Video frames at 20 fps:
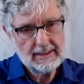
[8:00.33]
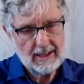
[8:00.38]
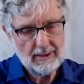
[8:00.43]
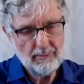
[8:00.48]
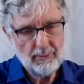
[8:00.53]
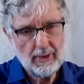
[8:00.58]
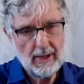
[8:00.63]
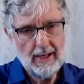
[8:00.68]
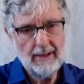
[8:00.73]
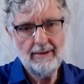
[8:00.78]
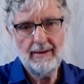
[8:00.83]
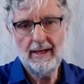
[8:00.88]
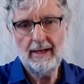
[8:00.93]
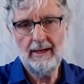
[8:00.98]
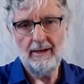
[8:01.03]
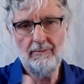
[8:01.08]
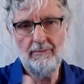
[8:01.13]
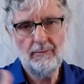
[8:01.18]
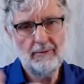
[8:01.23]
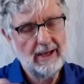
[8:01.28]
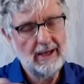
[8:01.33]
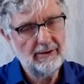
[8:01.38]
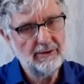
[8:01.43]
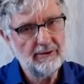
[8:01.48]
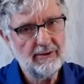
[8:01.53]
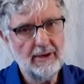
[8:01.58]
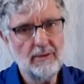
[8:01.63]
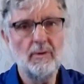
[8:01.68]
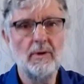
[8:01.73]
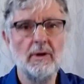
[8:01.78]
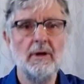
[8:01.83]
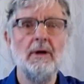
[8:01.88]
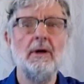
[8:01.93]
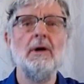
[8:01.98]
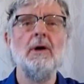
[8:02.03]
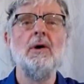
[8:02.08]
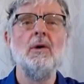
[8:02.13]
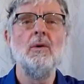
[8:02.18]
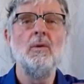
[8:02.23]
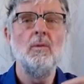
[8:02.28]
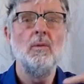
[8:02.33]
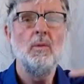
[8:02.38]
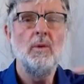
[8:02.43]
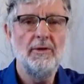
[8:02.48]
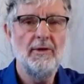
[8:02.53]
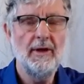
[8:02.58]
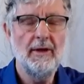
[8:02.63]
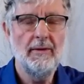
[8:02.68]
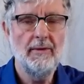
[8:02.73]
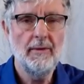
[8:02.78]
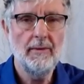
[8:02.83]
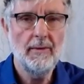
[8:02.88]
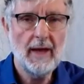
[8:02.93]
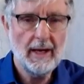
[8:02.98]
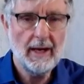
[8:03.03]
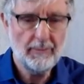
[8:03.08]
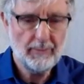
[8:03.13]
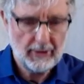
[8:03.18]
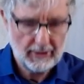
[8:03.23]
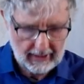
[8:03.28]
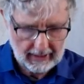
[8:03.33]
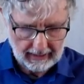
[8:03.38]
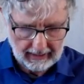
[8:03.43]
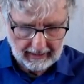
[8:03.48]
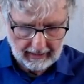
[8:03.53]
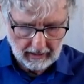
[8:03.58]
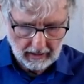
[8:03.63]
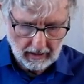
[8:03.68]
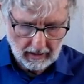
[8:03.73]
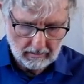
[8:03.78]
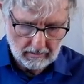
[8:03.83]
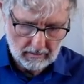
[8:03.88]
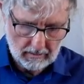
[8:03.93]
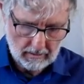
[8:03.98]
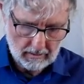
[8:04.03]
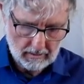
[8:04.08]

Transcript: template they can test it within that particular